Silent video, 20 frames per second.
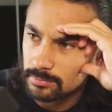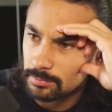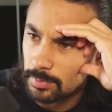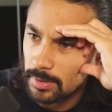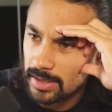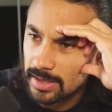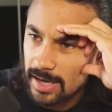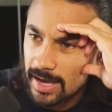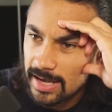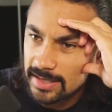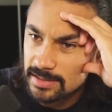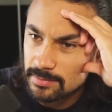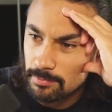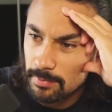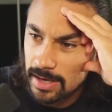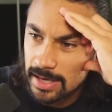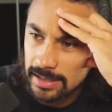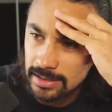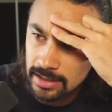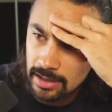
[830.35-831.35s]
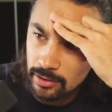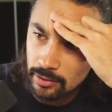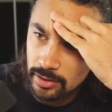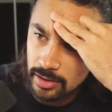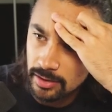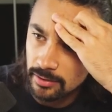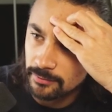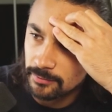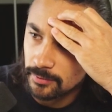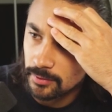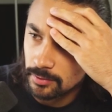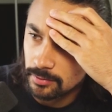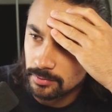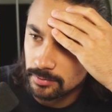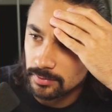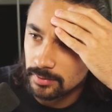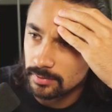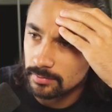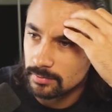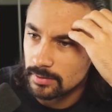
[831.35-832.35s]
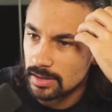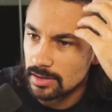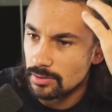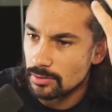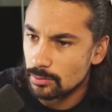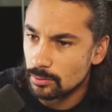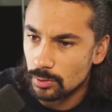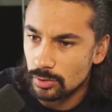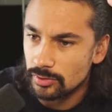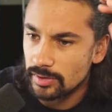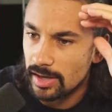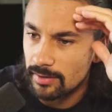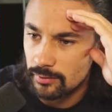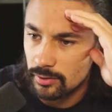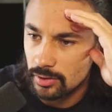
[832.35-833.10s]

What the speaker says: Big ass main area that you will never